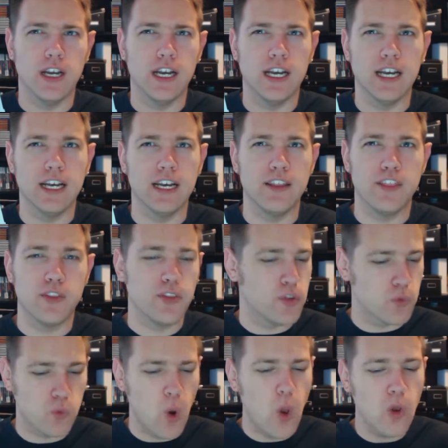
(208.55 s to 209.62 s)

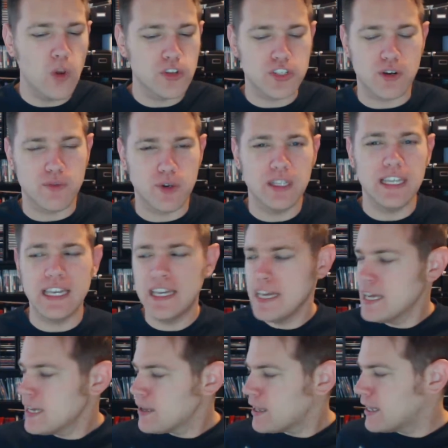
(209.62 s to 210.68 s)
The roles are really
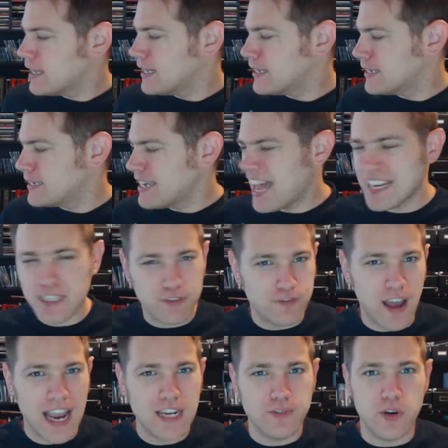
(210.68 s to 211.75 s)
not
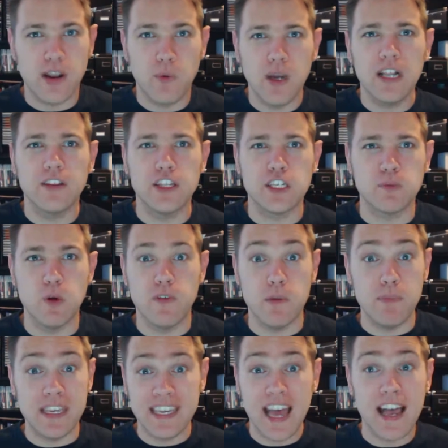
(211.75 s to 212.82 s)
defined very well in this movie,
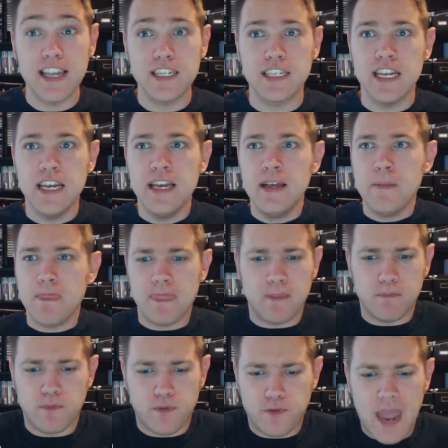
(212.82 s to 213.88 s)
because
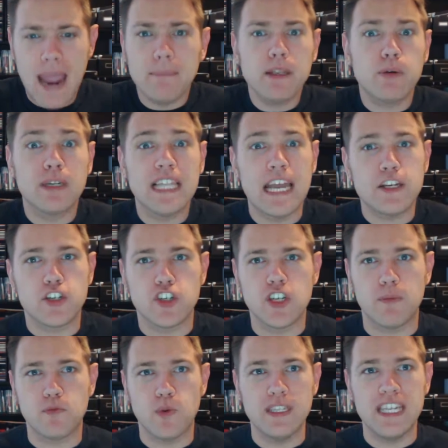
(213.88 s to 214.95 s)
family
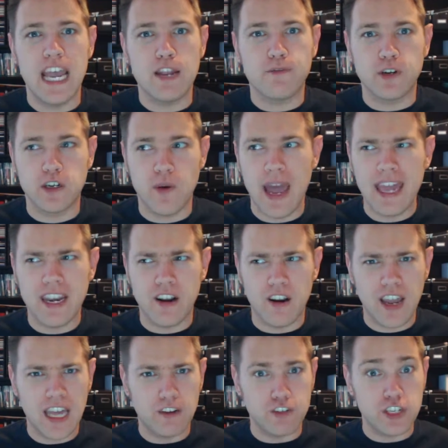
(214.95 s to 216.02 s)
relationships we take for granted are
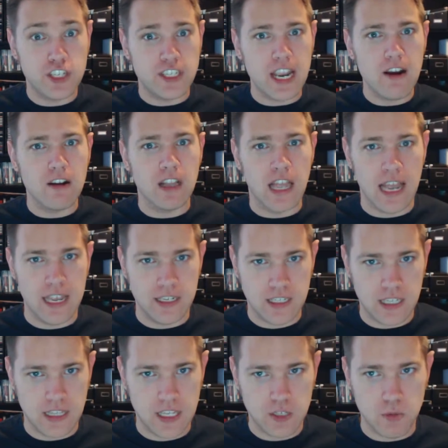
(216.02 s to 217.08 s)
kind of
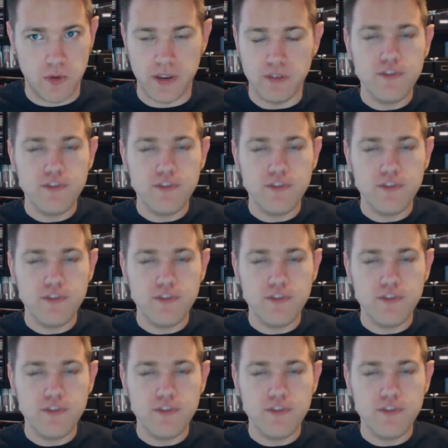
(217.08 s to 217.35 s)
sterilized in this movie.